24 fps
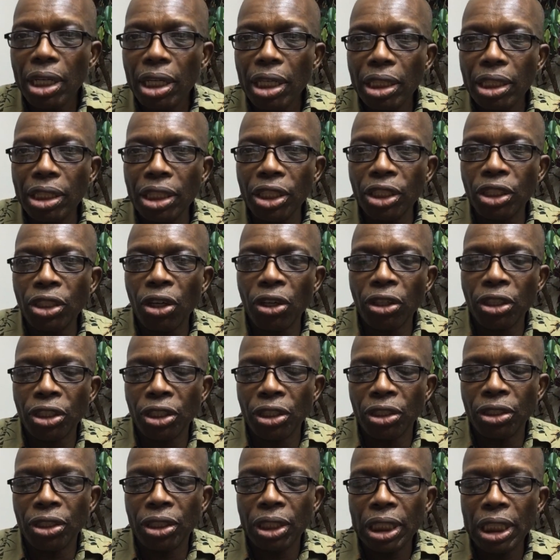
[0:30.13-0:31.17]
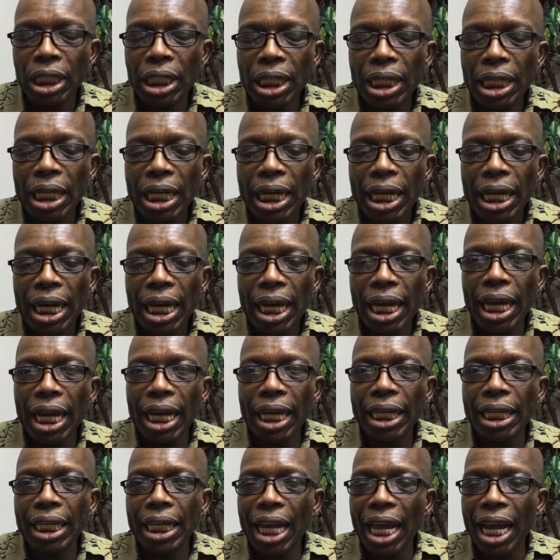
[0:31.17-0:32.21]
discussion,
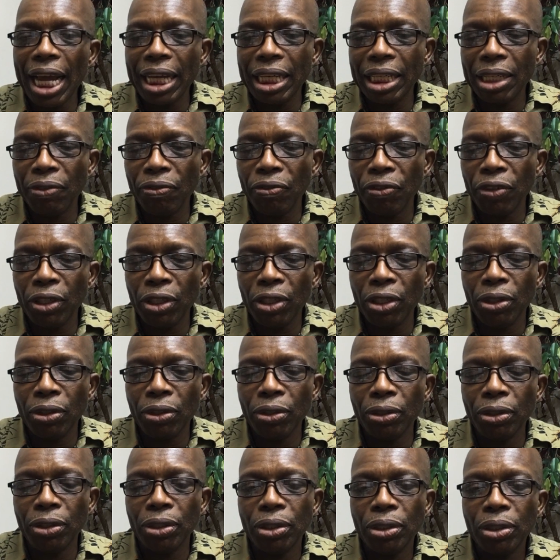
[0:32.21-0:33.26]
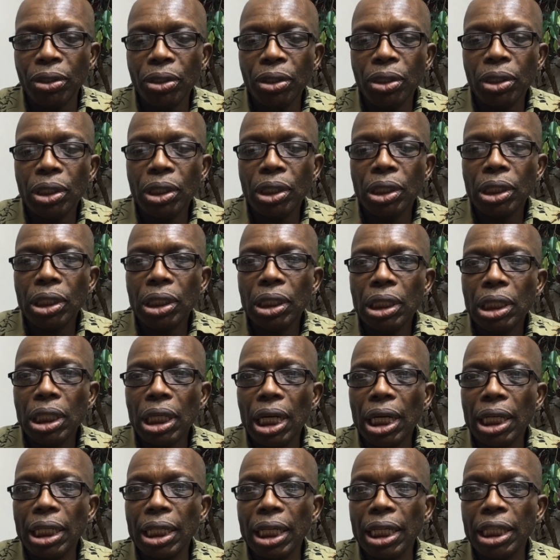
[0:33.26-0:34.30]
and like the videos,
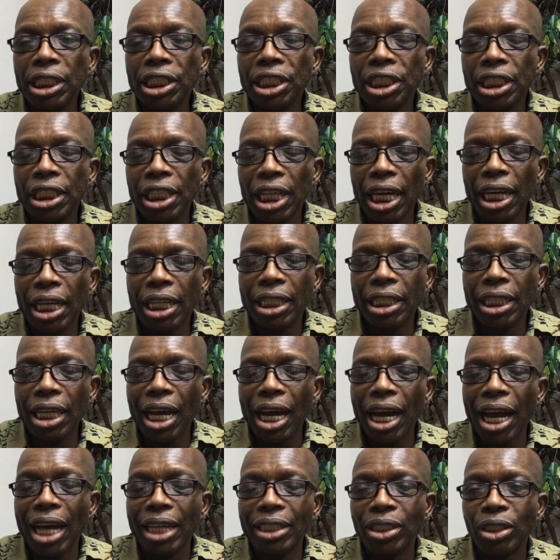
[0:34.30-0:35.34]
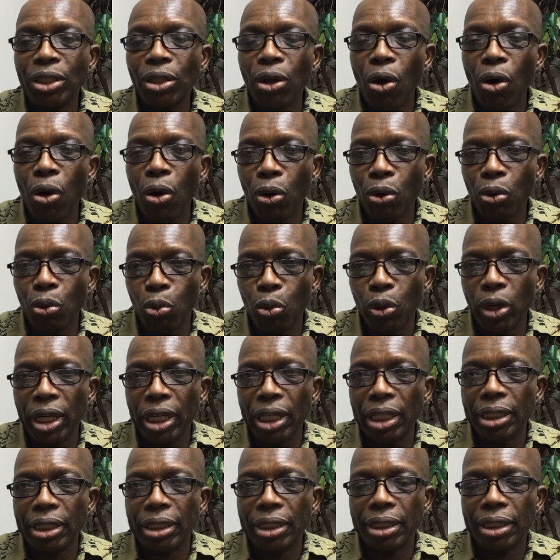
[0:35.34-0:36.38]
and then share it as
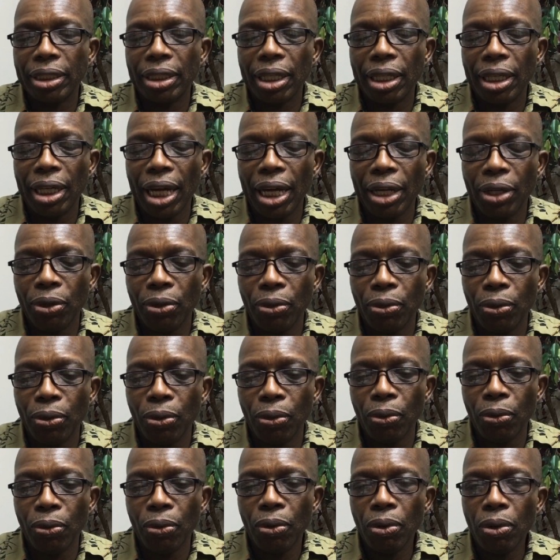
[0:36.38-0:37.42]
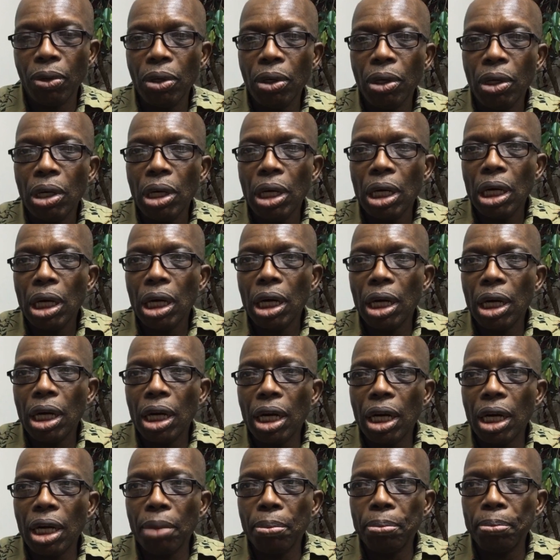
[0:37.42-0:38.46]
always, like you know.
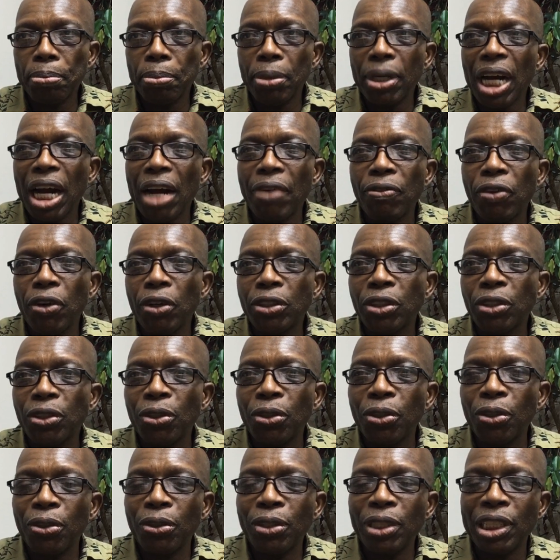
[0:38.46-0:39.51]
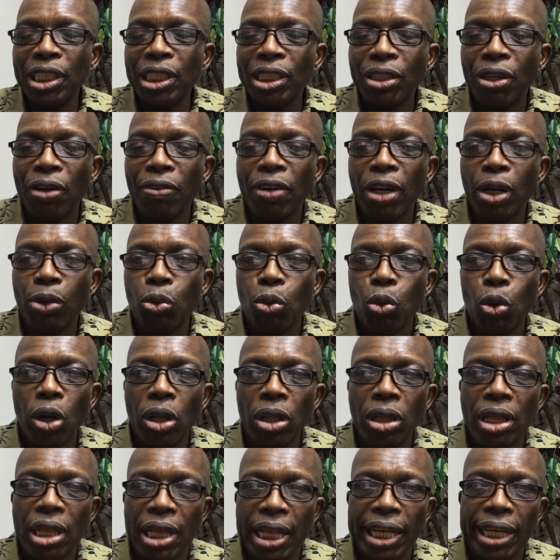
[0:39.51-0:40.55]
But I've also discovered one
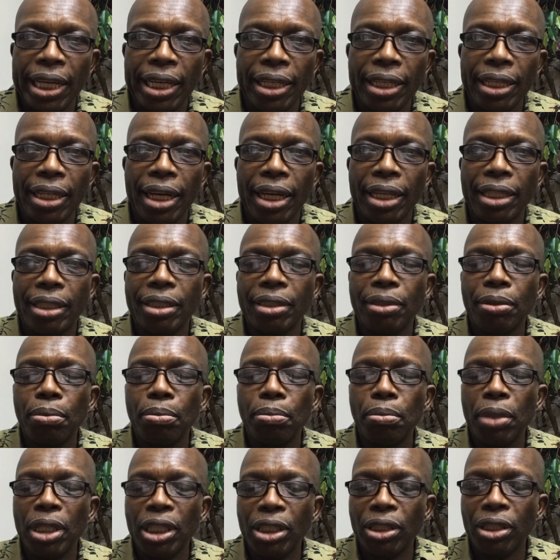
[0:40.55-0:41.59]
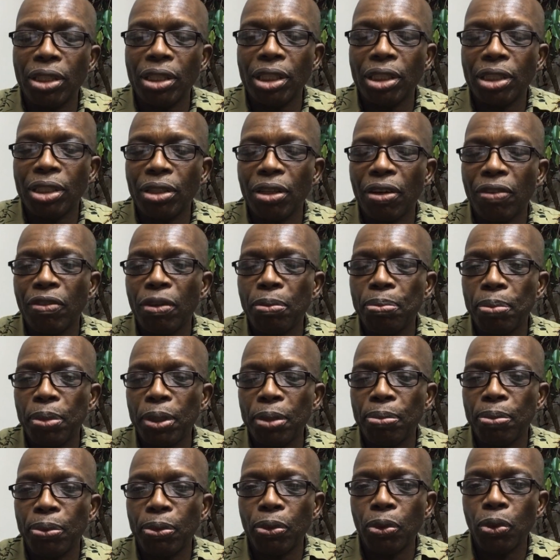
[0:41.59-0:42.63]
thing, that majority of the
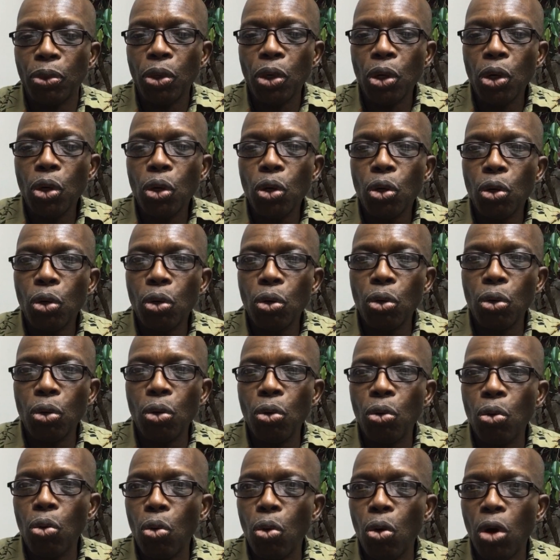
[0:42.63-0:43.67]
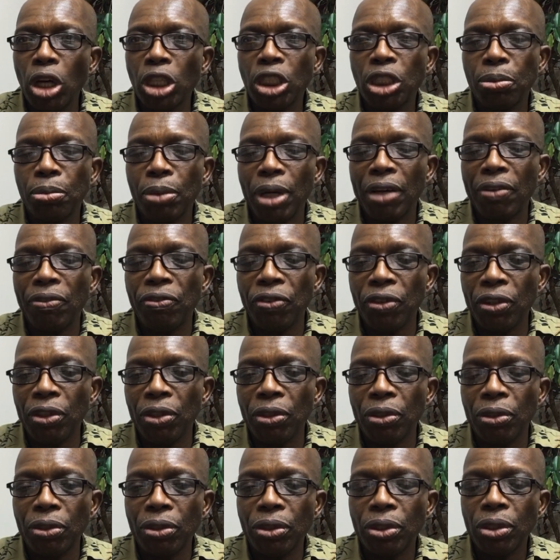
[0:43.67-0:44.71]
people who watch my
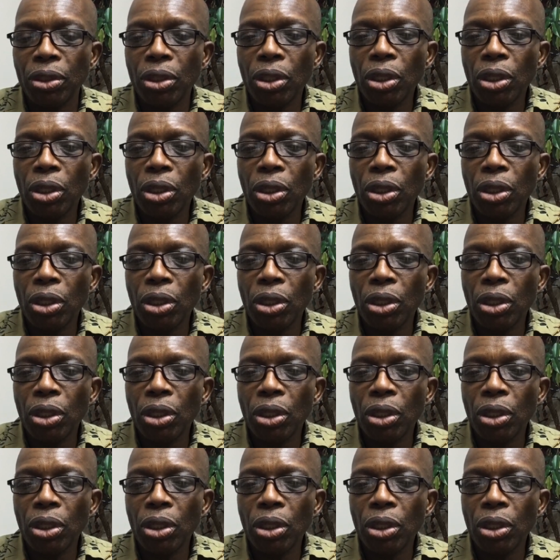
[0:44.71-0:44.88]
videos